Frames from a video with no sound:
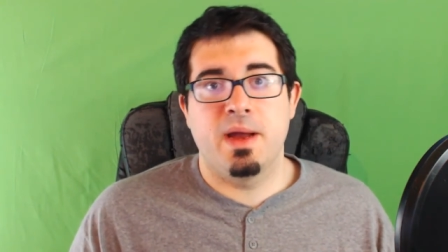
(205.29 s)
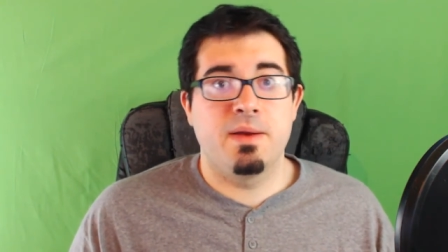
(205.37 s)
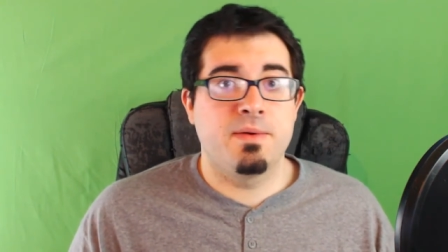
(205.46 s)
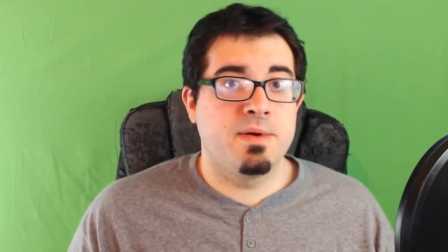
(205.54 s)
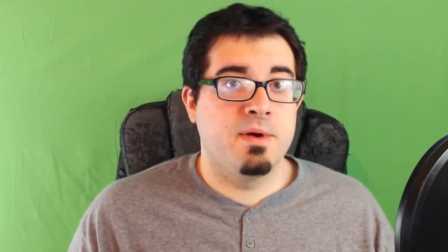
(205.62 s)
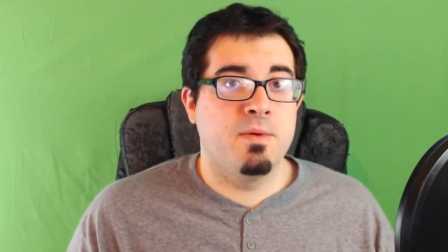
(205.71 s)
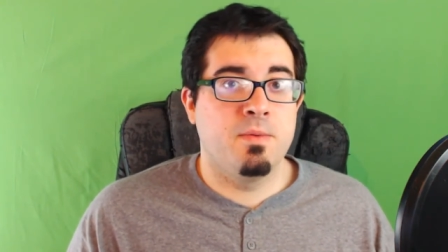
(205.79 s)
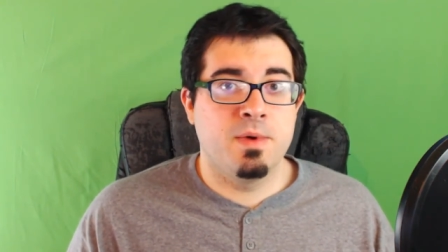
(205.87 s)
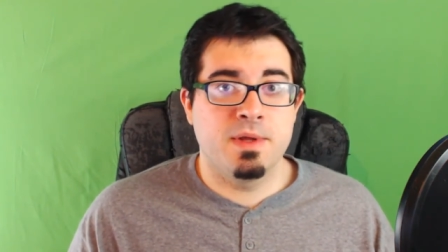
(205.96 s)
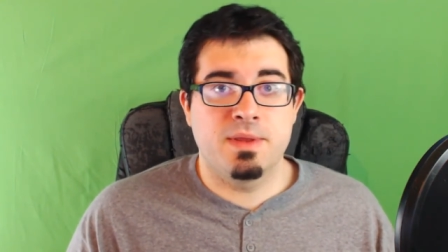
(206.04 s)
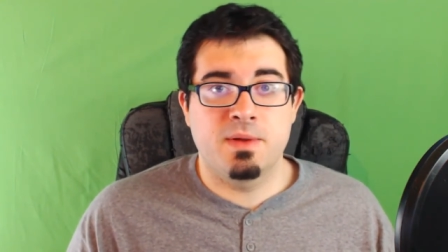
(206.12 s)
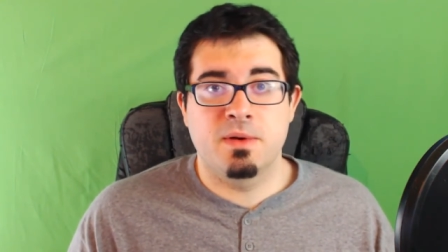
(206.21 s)
I don't know
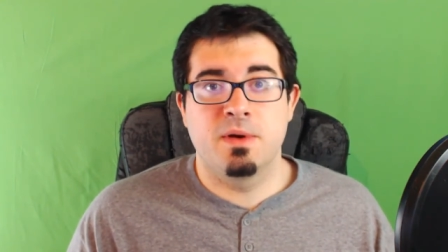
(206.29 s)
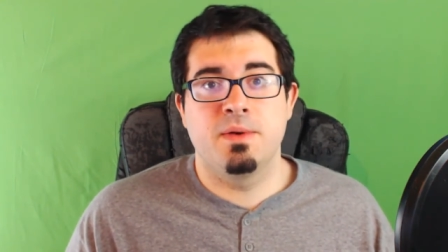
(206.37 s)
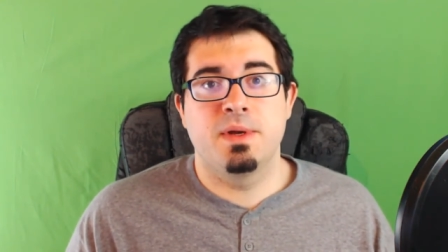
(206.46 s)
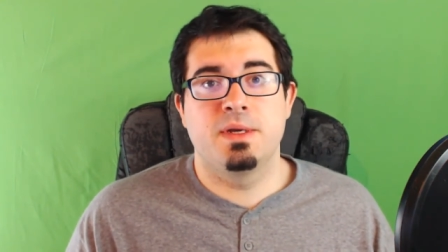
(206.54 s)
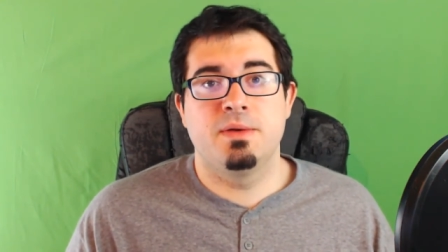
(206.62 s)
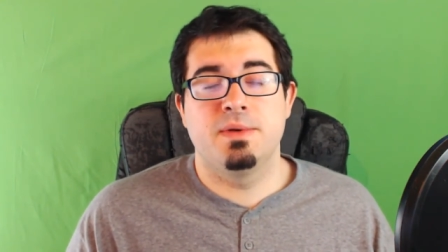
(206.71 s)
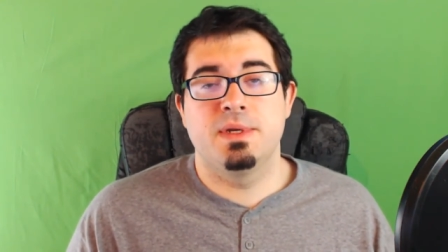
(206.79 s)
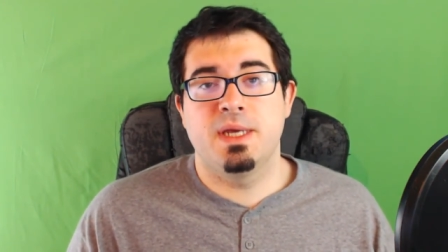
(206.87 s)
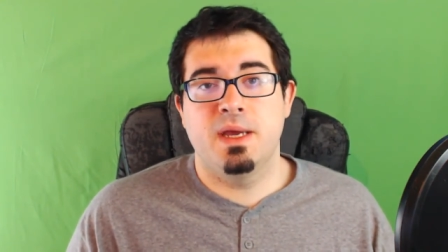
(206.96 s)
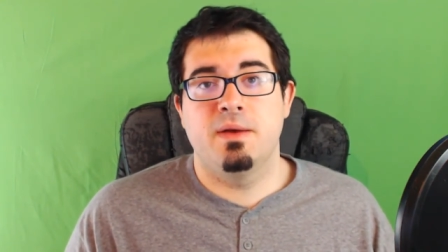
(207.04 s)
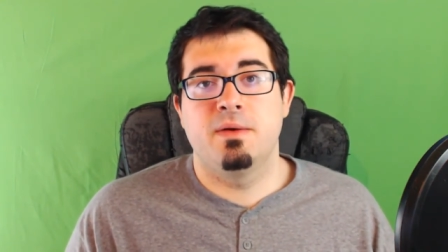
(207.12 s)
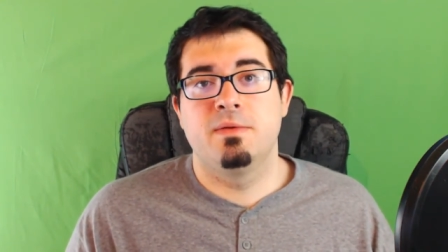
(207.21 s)
what they're going to
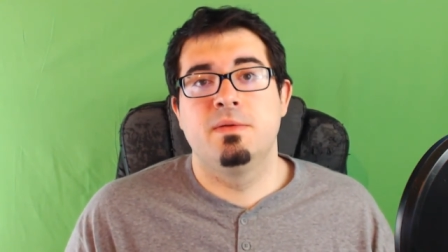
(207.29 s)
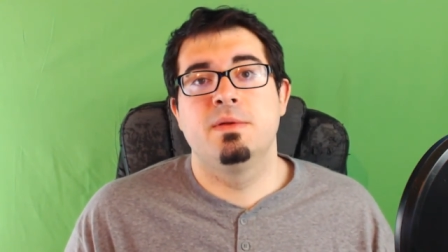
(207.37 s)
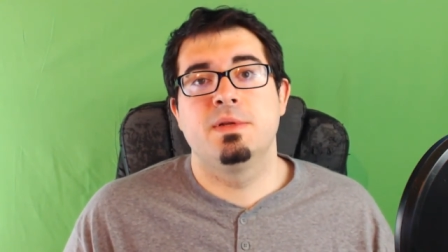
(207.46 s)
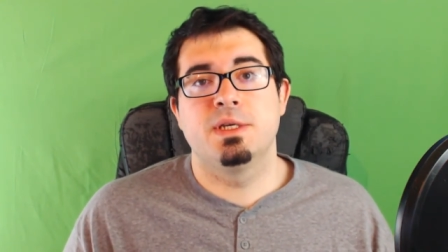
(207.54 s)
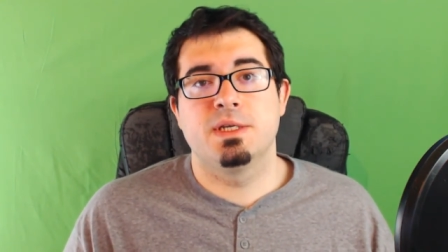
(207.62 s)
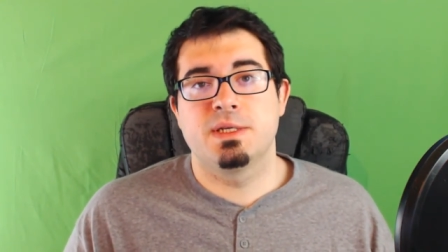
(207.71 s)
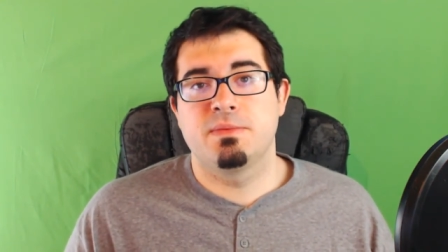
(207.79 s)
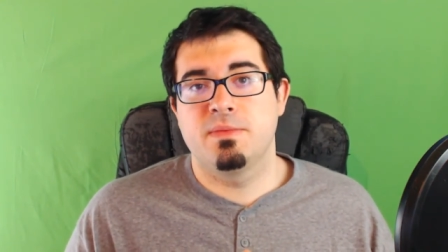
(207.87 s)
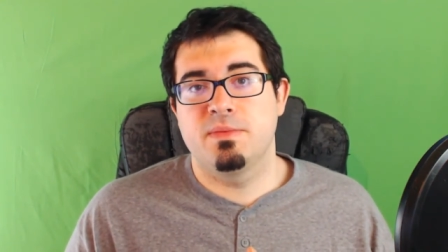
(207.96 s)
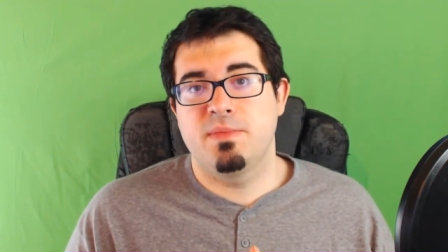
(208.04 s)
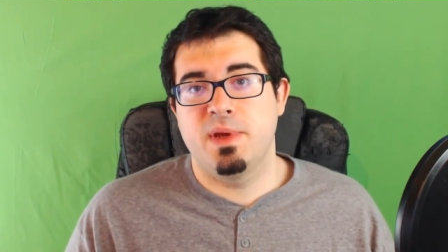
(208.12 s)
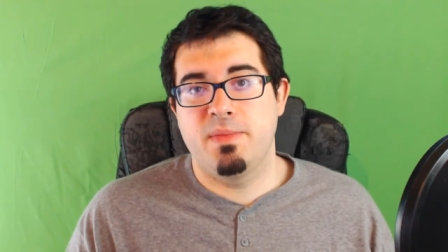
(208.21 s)
entail. Just
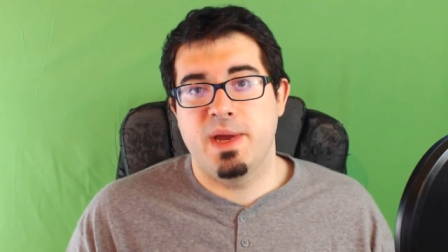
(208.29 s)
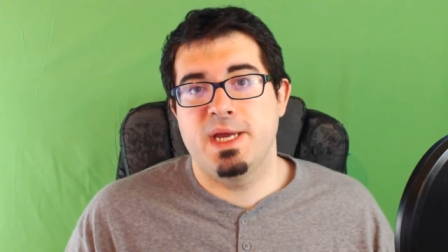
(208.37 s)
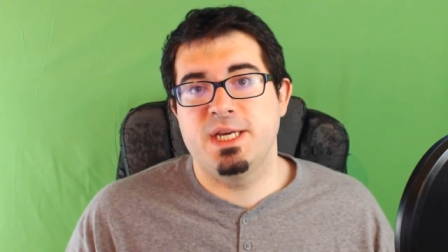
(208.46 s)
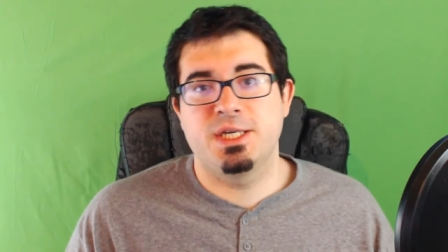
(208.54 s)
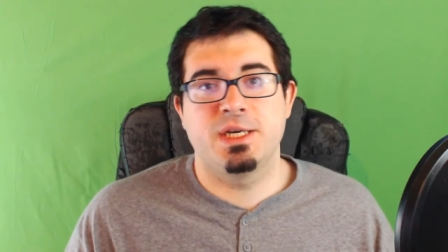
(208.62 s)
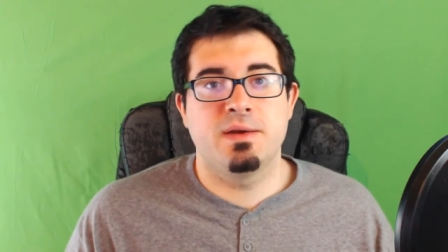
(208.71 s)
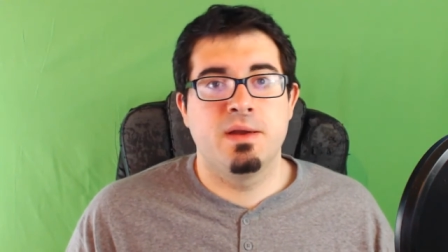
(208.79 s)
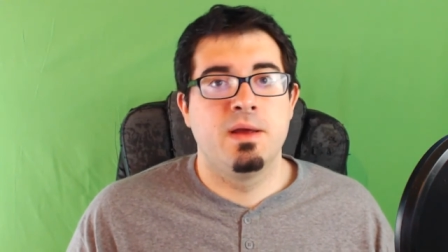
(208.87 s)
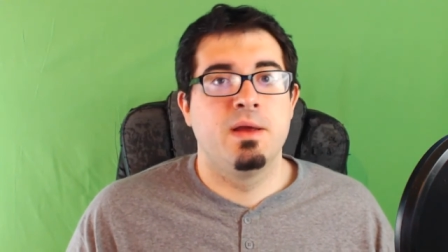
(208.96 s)
be patient.